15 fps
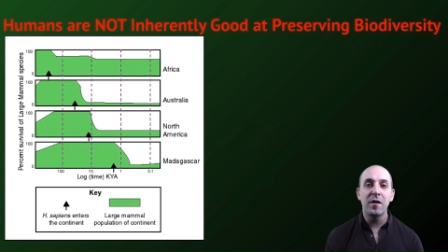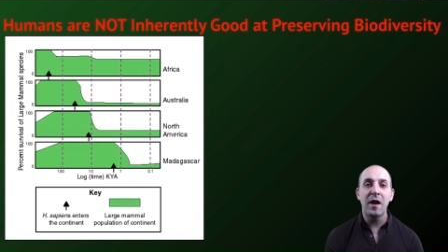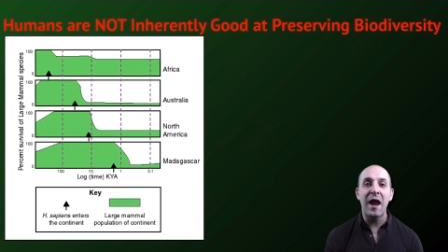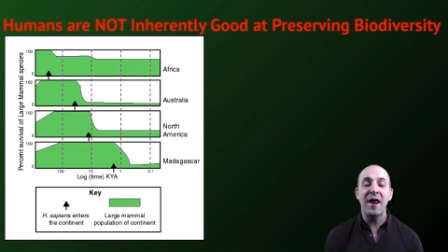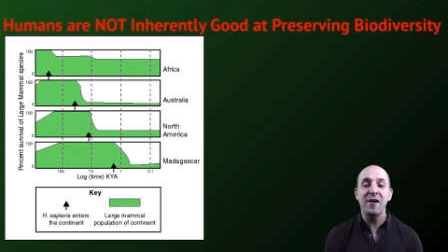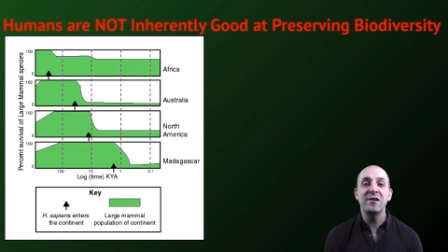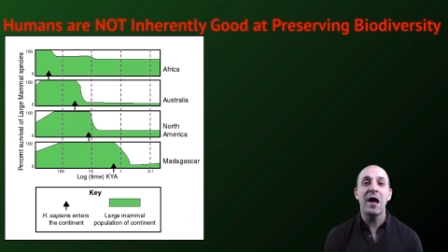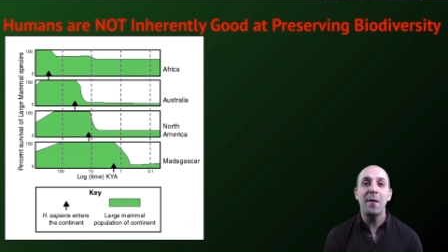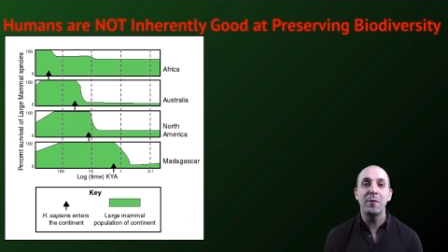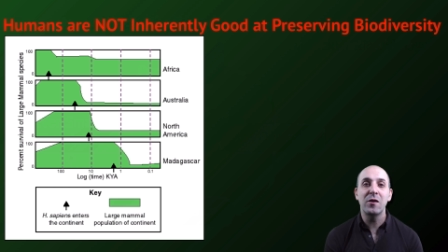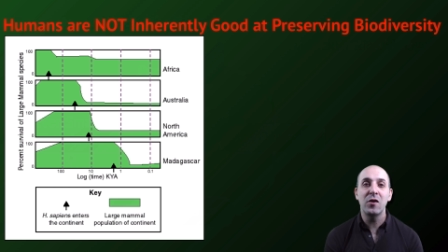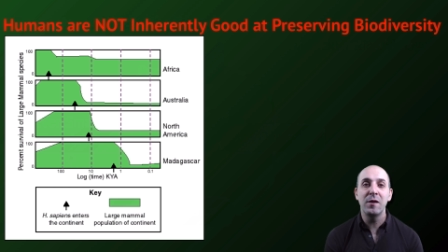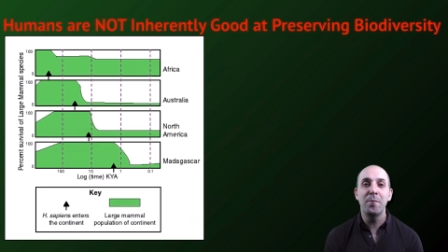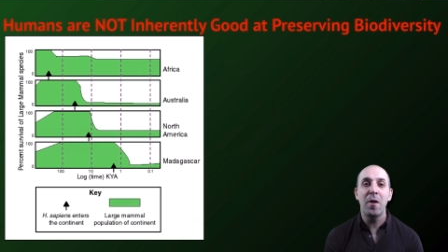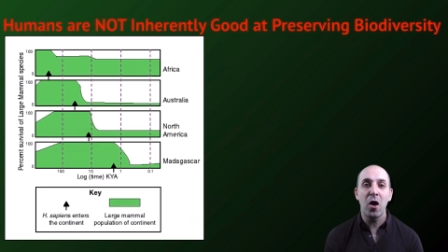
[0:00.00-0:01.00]

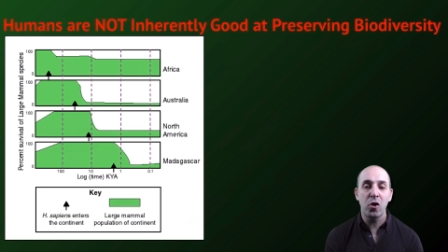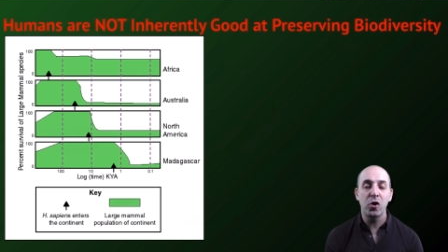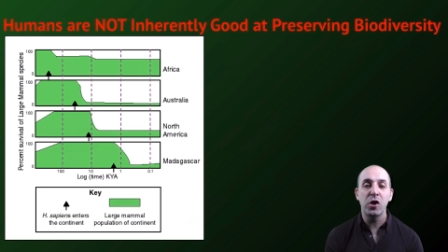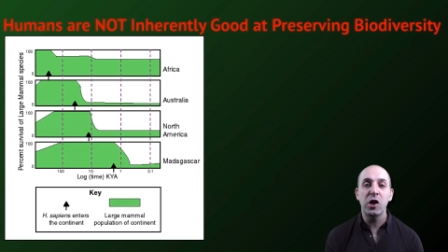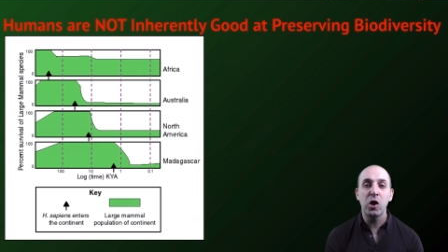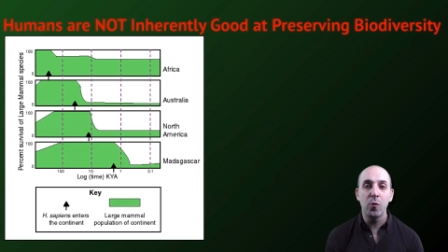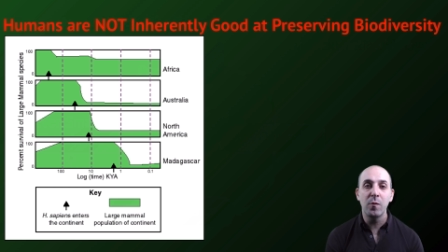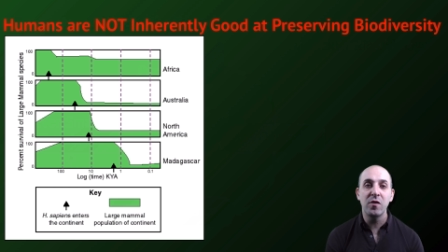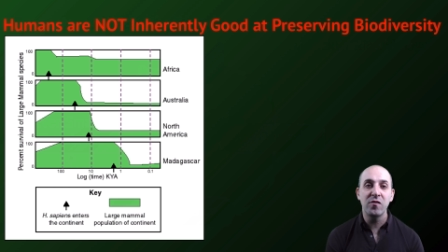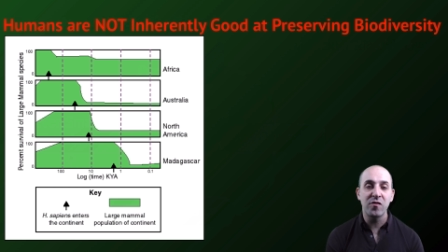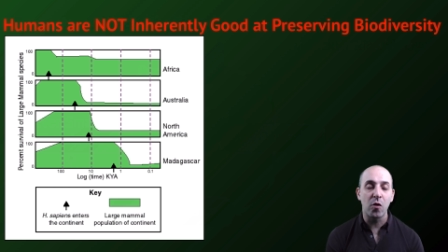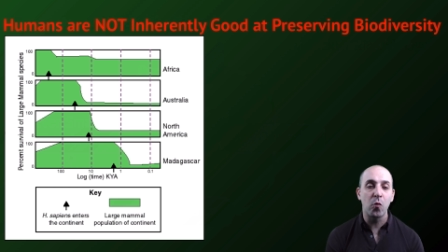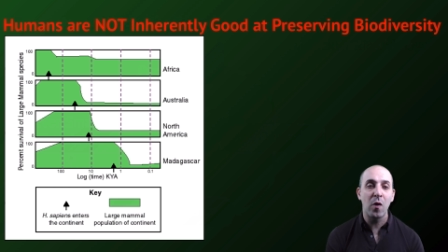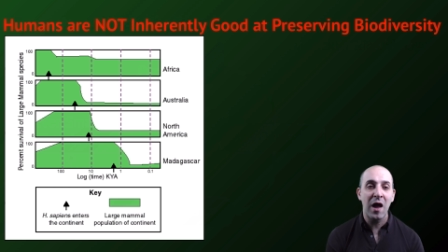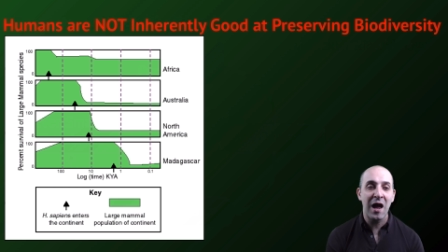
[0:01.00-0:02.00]
anatomically modern humans
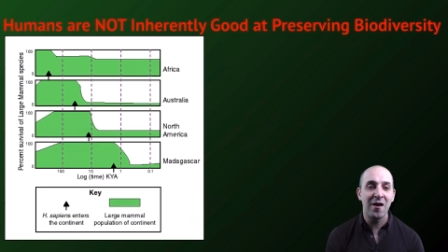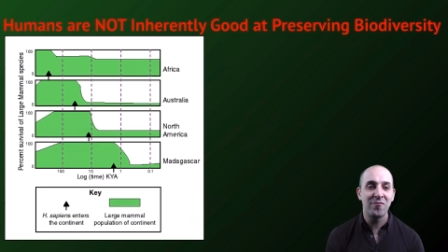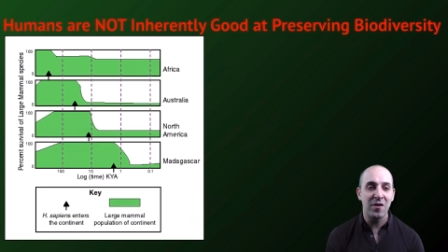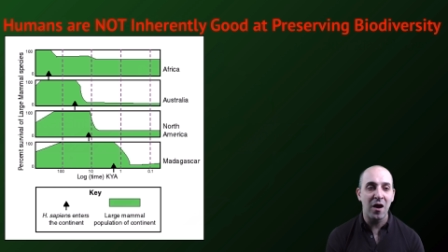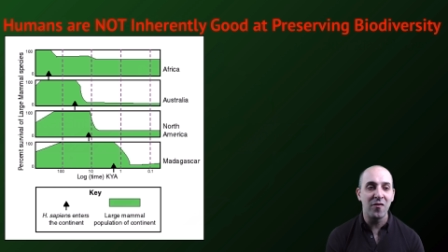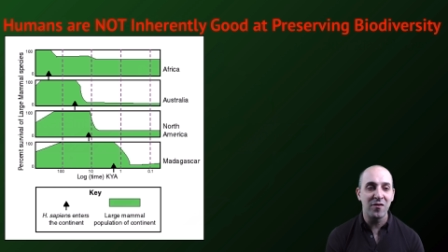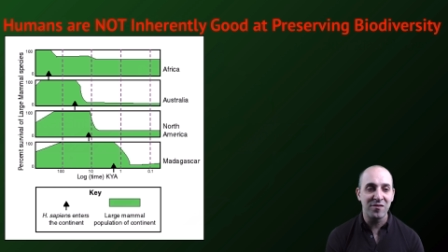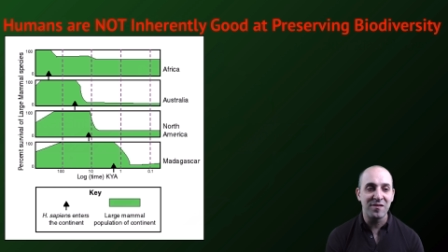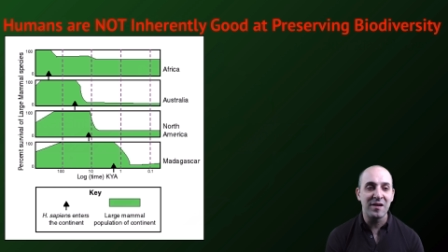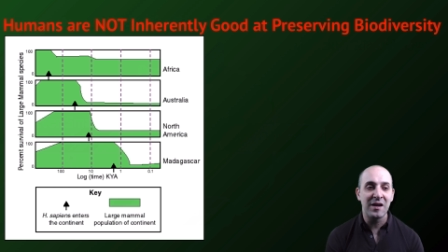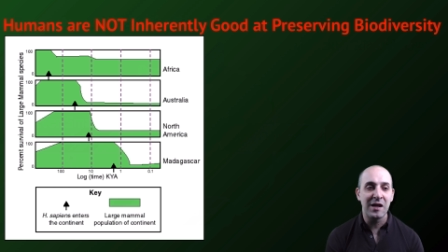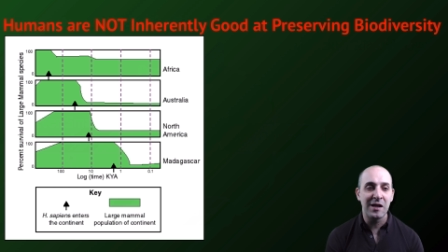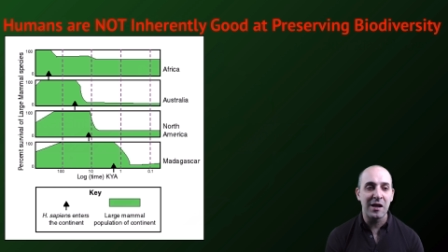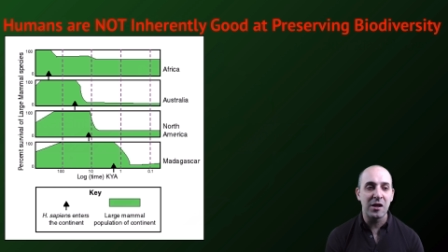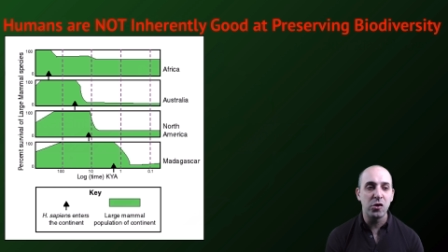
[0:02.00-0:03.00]
arrived on the
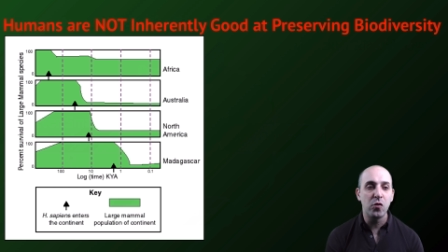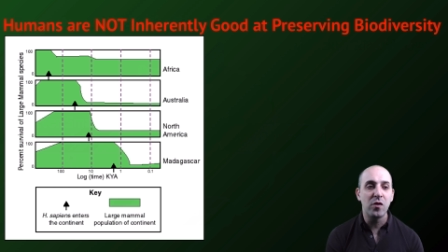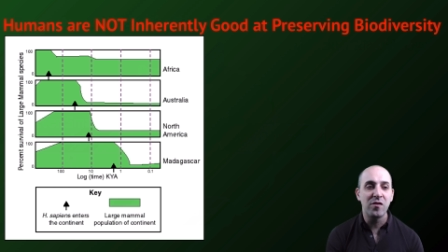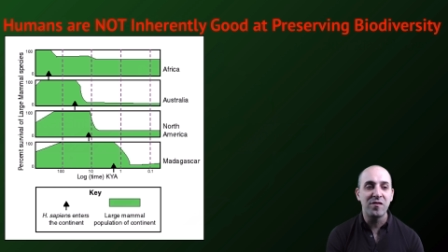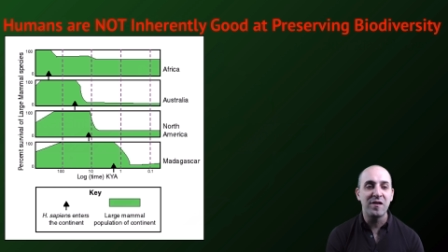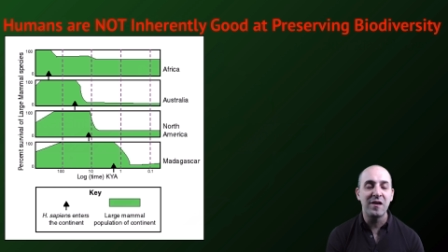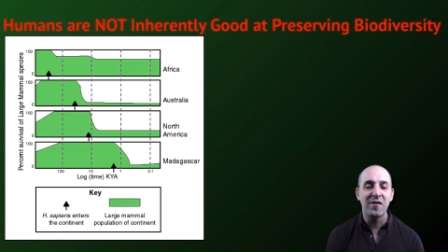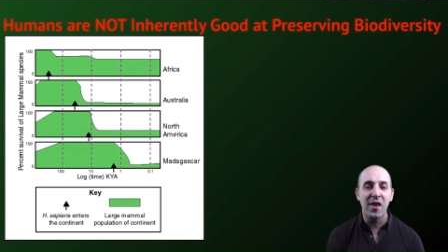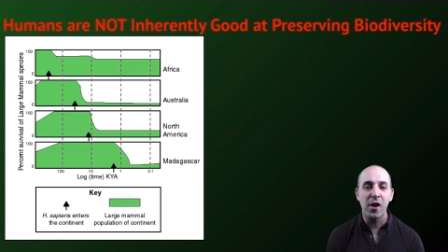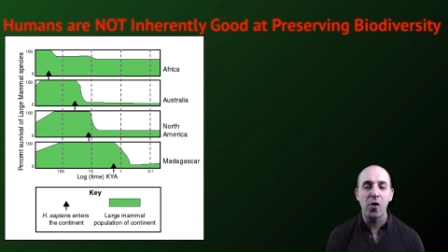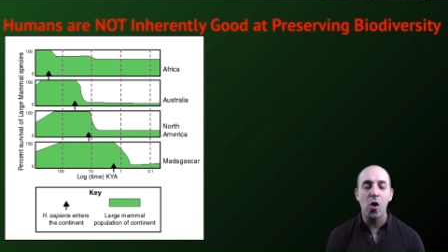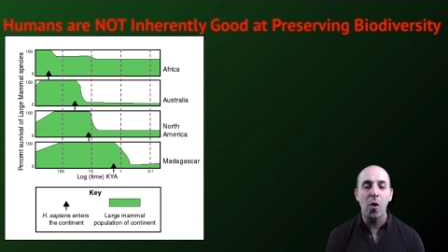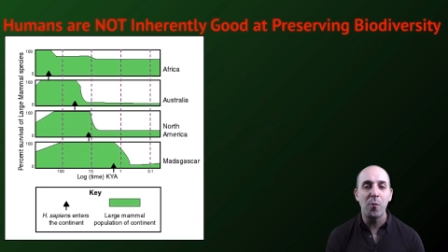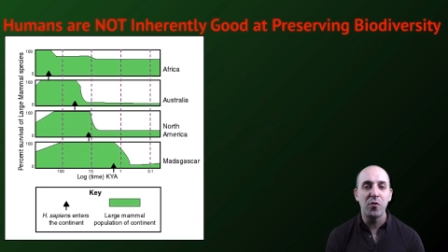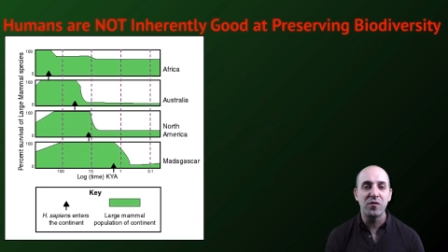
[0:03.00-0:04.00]
scene, and you can see that in
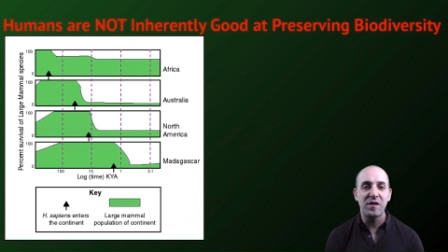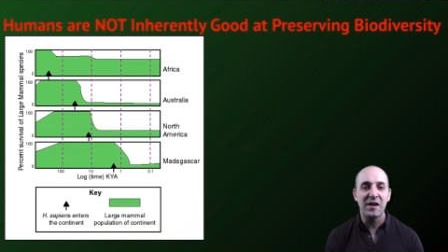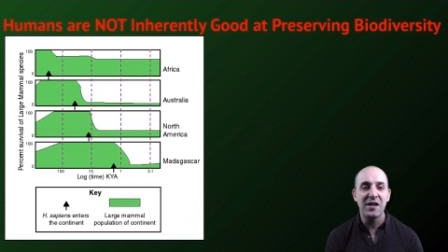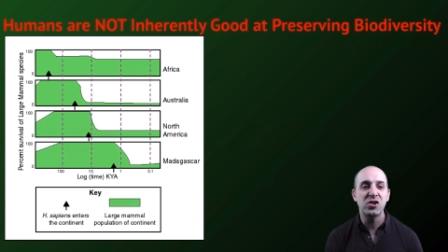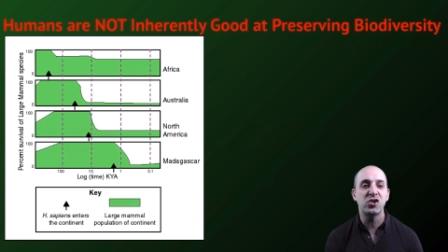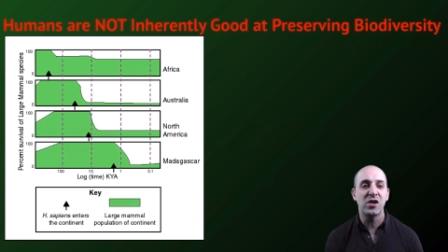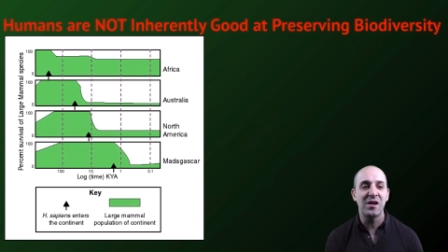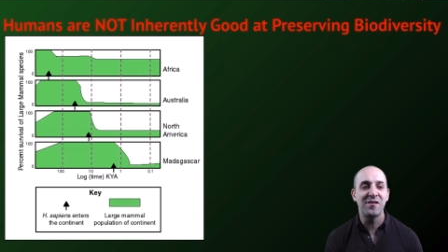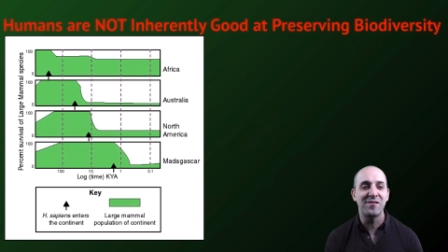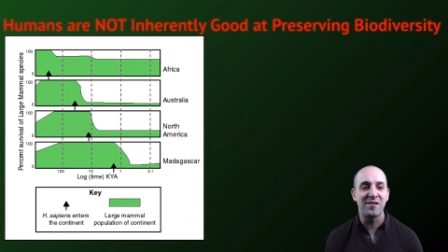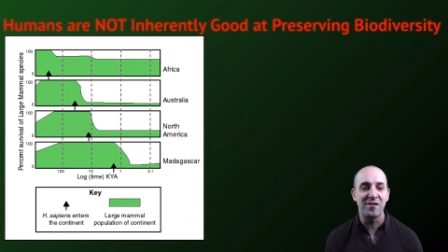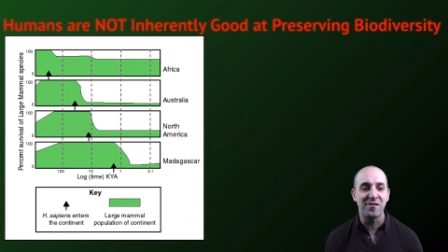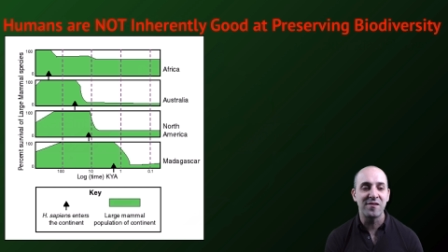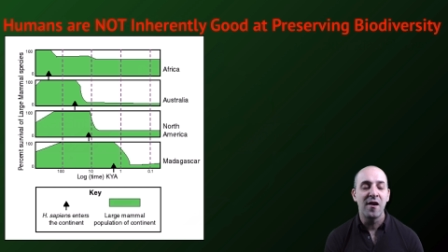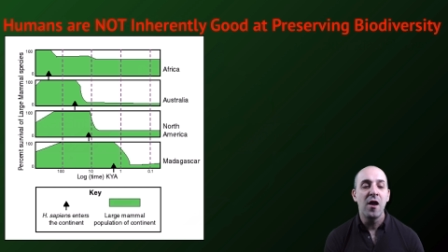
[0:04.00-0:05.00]
almost each
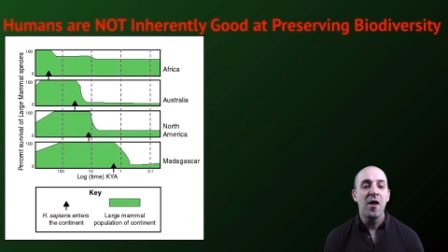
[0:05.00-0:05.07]
instance,